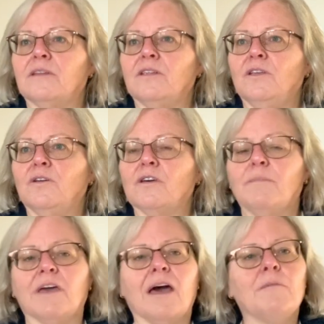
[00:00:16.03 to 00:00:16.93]
you can
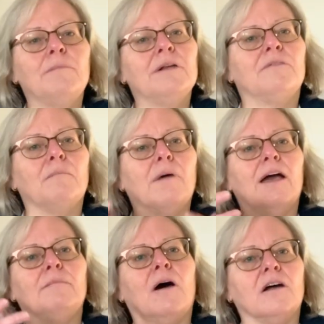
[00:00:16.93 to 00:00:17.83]
become a bit of a
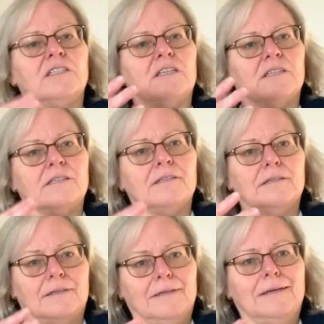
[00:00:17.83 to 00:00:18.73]
mime artist
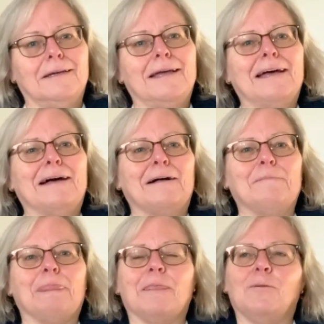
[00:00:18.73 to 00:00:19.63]

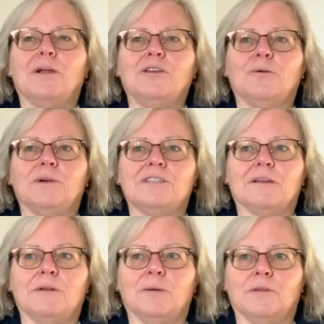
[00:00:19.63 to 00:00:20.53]
when you're with
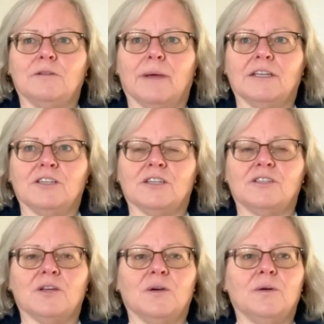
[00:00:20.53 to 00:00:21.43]
somebody with dementia.
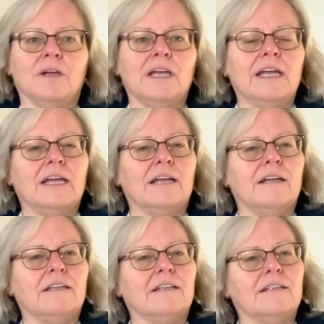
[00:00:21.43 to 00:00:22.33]
So
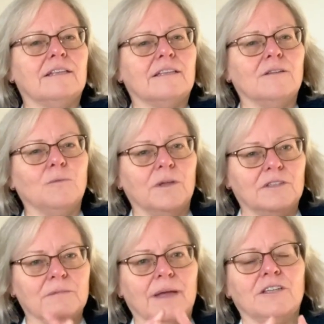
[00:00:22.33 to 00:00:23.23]
with
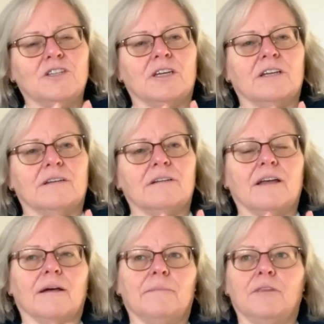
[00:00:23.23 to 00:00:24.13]
dementia,
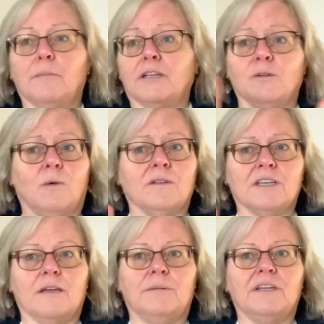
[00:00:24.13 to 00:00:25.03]
no matter what
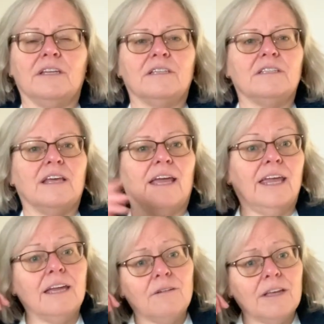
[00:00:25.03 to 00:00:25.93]
type it is, their
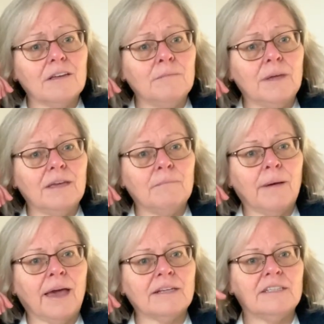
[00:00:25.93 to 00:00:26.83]
hearing can be
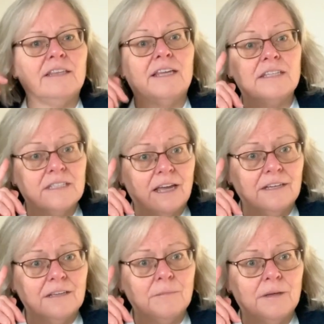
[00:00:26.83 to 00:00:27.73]
impacted, their sight
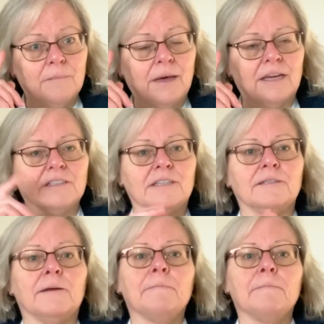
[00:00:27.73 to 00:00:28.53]
can be impacted,